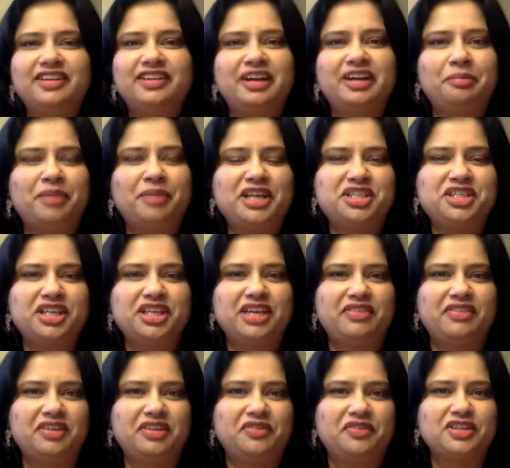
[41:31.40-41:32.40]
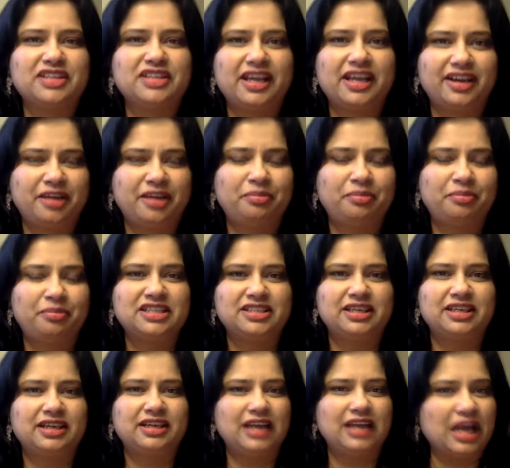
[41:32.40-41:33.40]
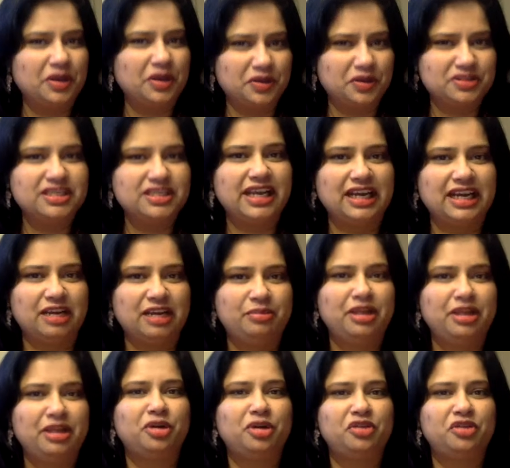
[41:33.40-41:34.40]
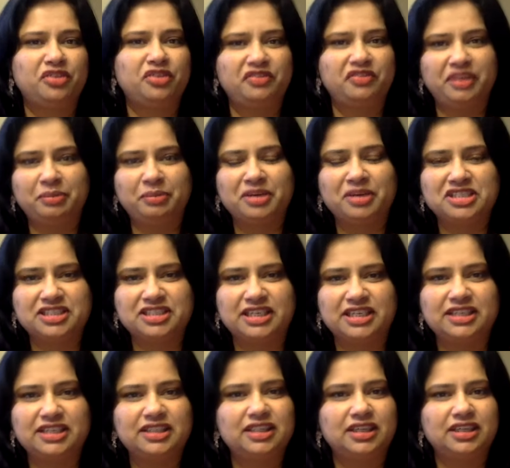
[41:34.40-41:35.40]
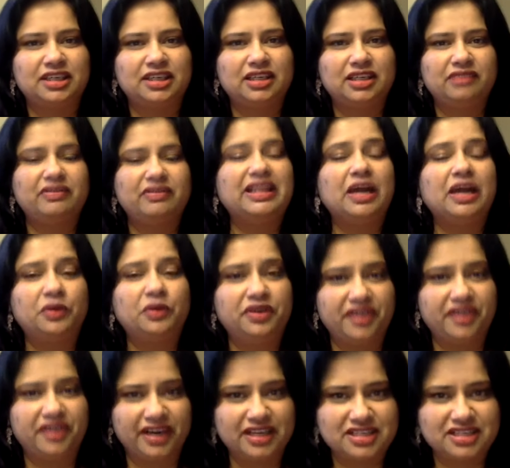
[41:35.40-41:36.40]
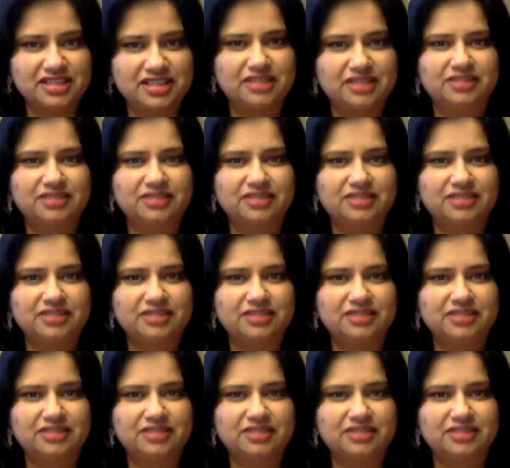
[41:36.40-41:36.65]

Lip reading: depression, if it was 100%, now you say it'll be about 50% without triggers.